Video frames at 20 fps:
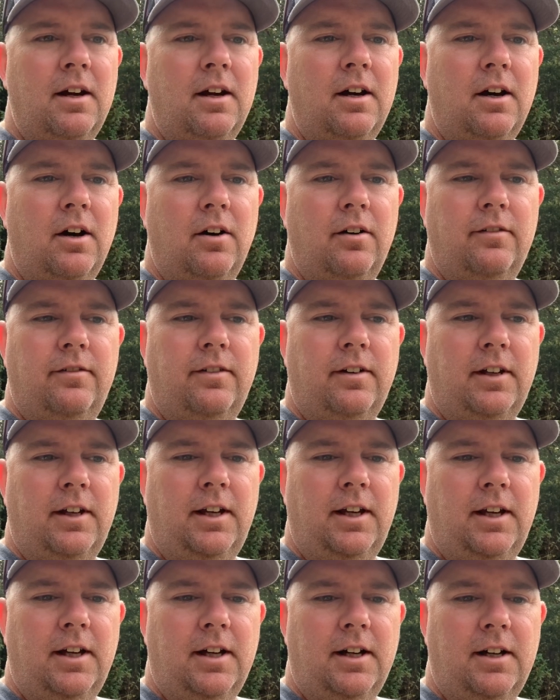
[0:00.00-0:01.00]

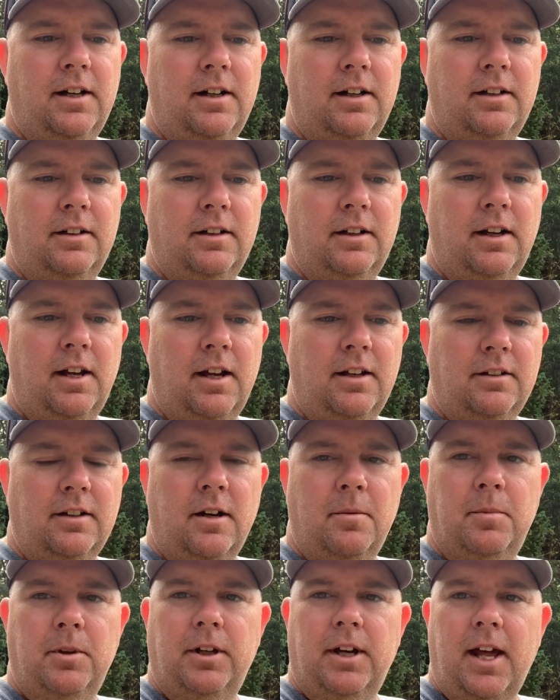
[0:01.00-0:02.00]
Hopefully in the next
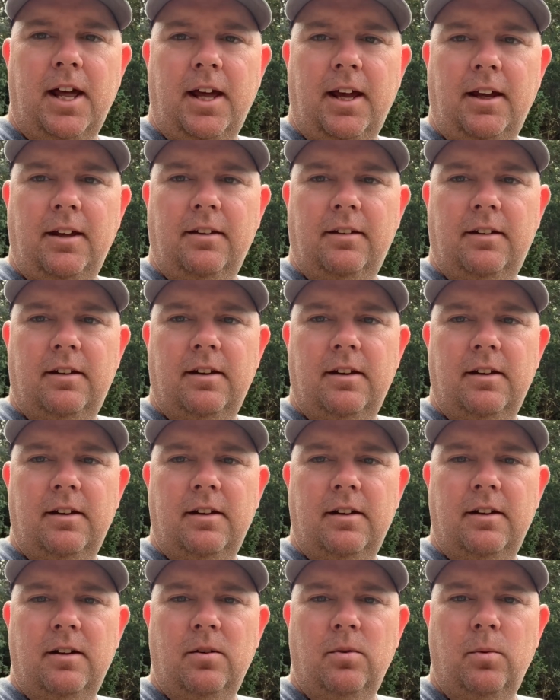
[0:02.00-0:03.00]
couple days
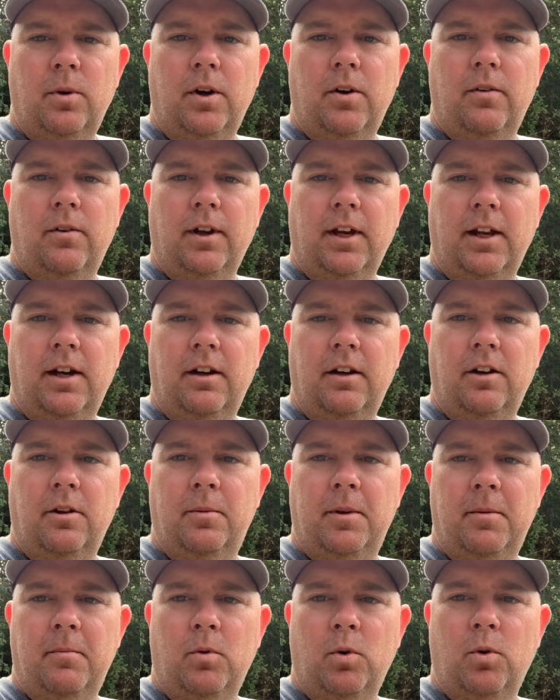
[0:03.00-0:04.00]
we're gonna get a little
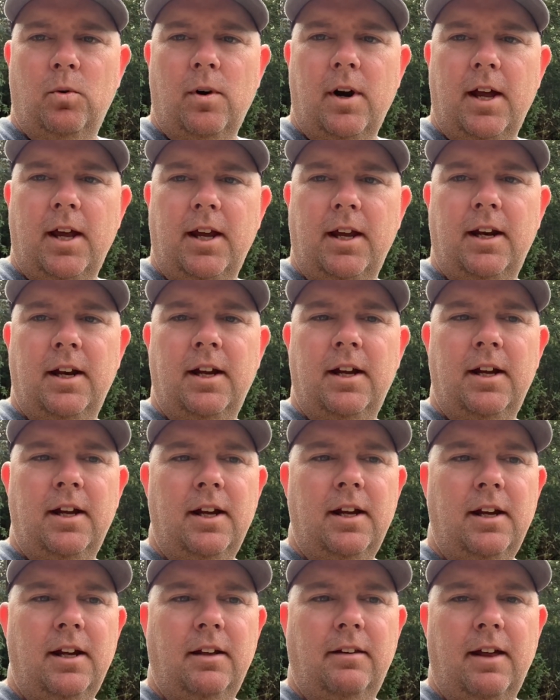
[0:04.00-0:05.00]
bit more rain
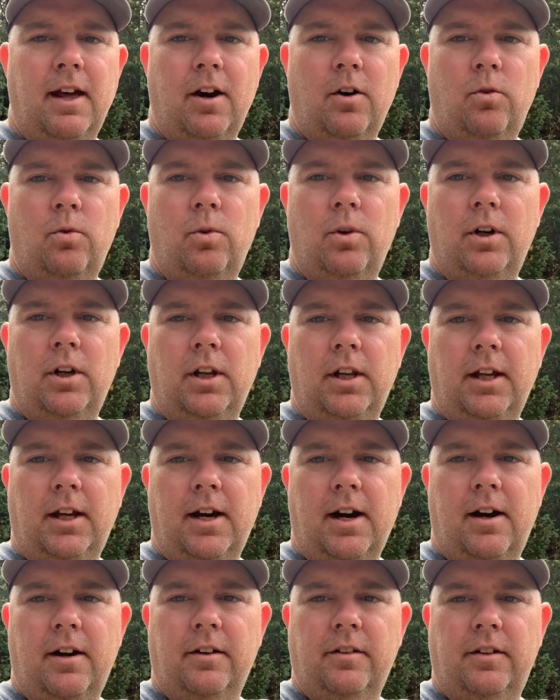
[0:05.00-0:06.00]
and that'll really
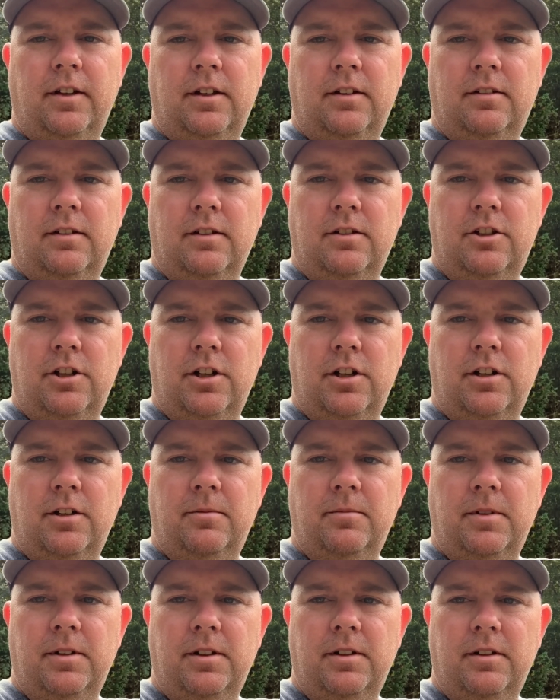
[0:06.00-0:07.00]
cause this to jump.
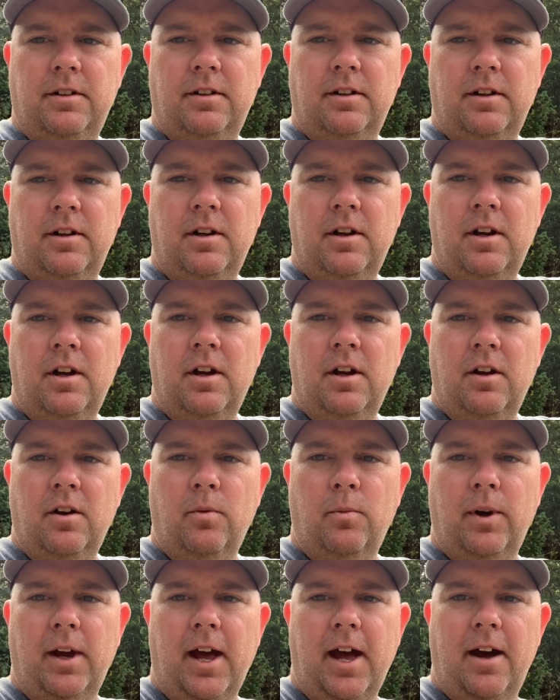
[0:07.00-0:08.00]

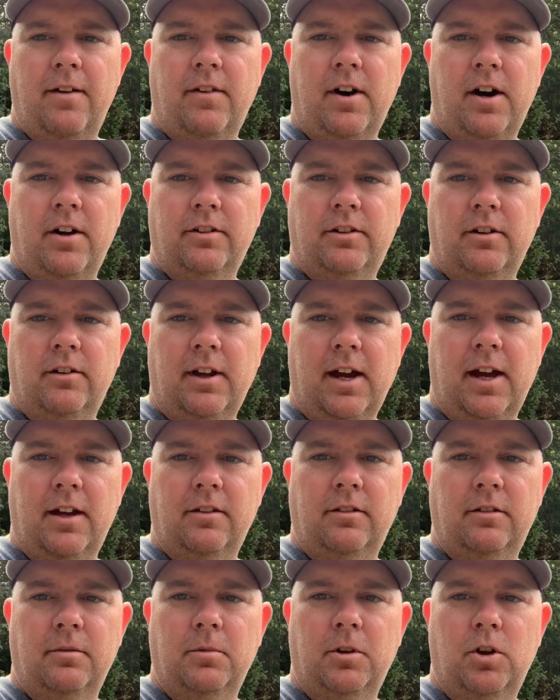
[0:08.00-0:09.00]
We have also gotten
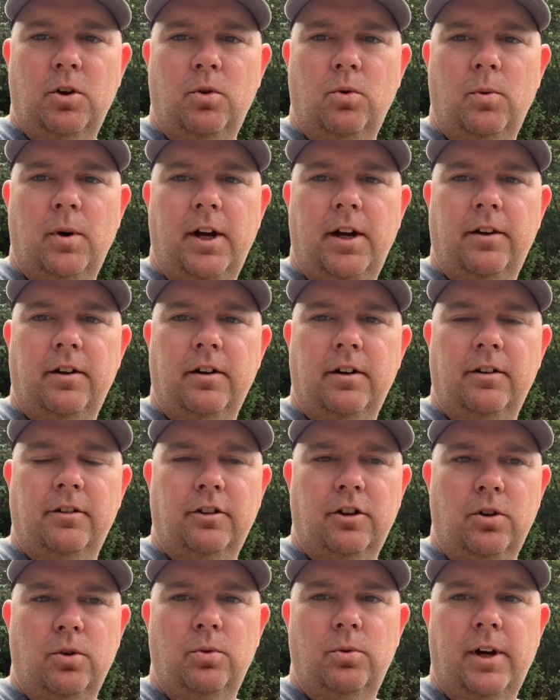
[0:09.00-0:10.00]
some cool weather. It's
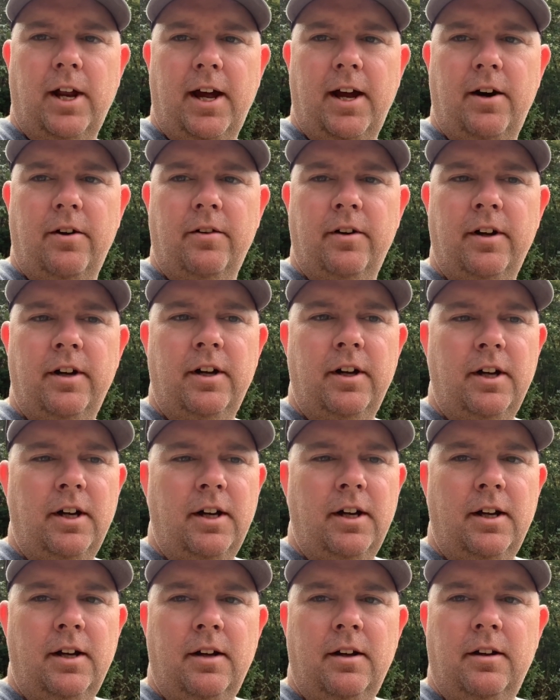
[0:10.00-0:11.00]
cooled down.
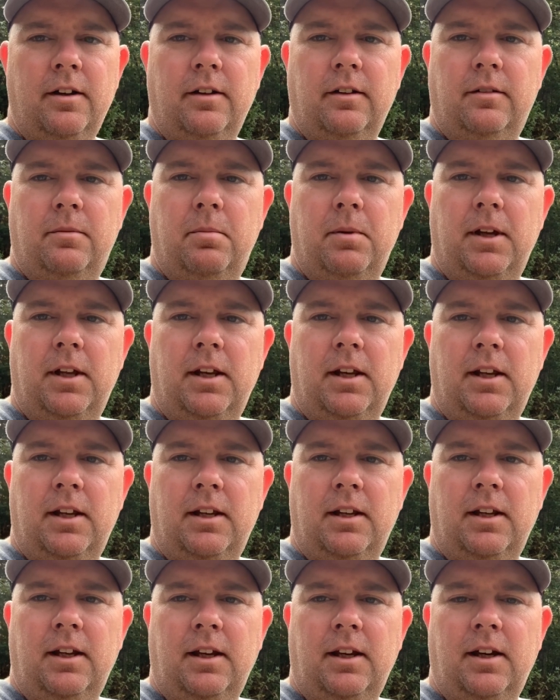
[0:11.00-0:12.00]
It's been
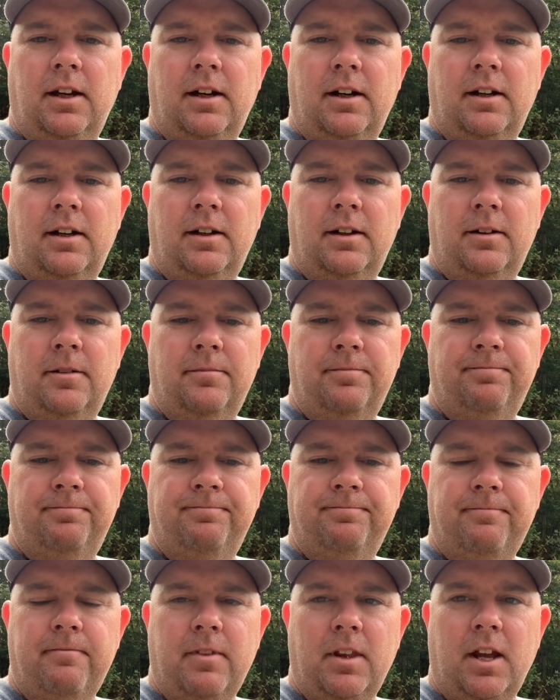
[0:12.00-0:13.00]
in the,
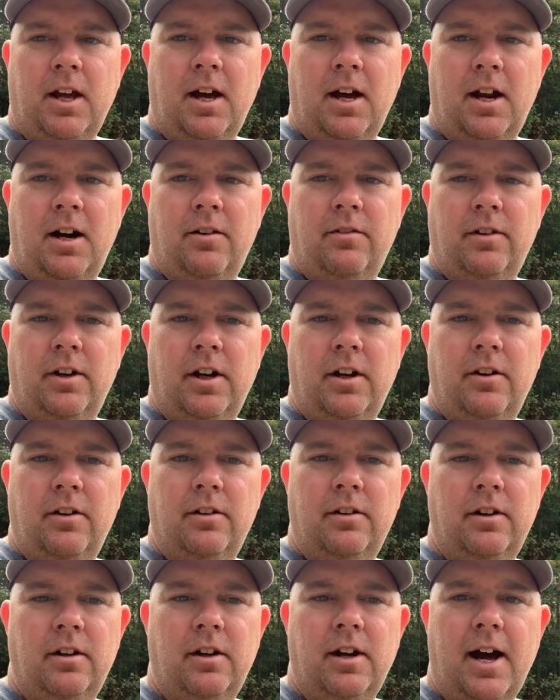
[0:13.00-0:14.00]
I don't know,
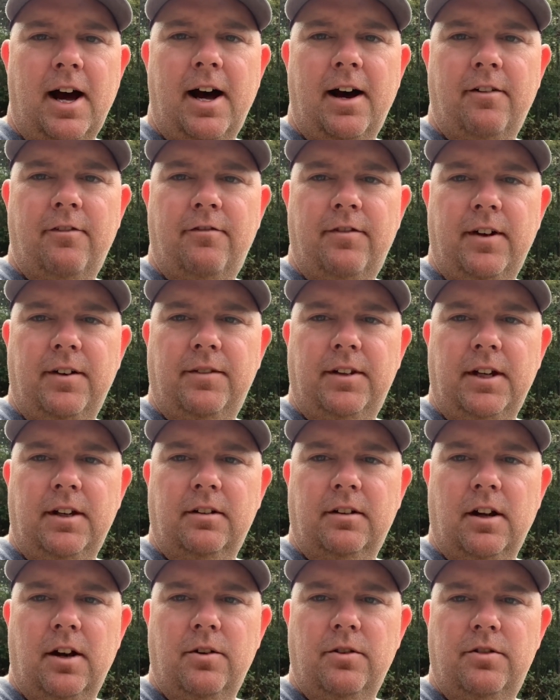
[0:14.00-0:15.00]
high 50s,
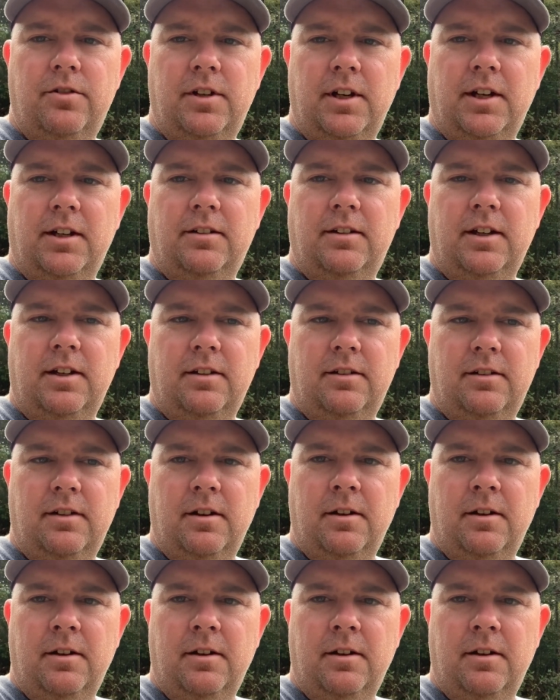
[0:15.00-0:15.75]
low 60s